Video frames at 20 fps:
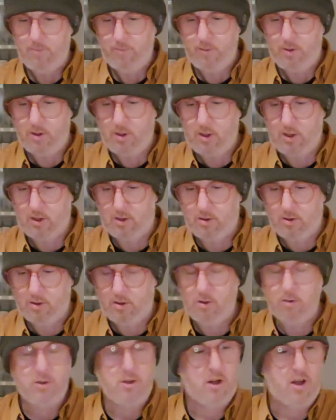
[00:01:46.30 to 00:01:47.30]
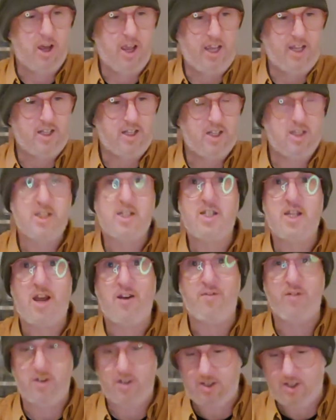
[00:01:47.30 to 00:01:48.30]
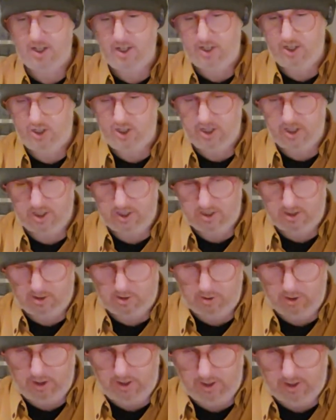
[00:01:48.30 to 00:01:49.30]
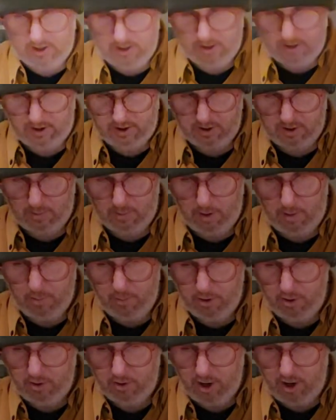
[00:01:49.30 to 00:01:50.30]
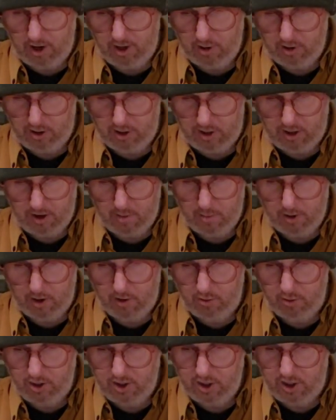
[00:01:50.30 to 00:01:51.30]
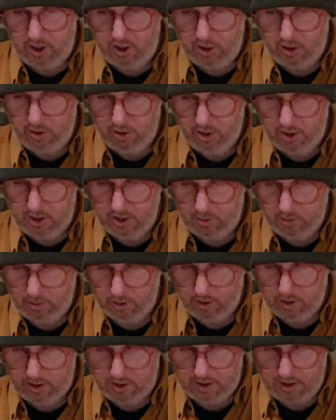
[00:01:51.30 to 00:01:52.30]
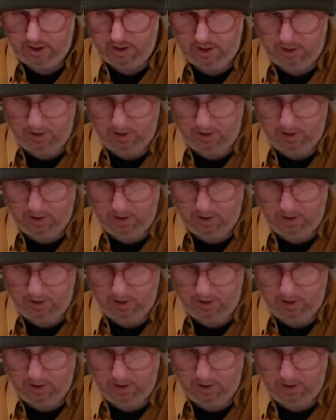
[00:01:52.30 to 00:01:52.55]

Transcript: 6, no, it's not 8, it's 7 inches, sorry. Because I remember I looked it up. I originally thought it was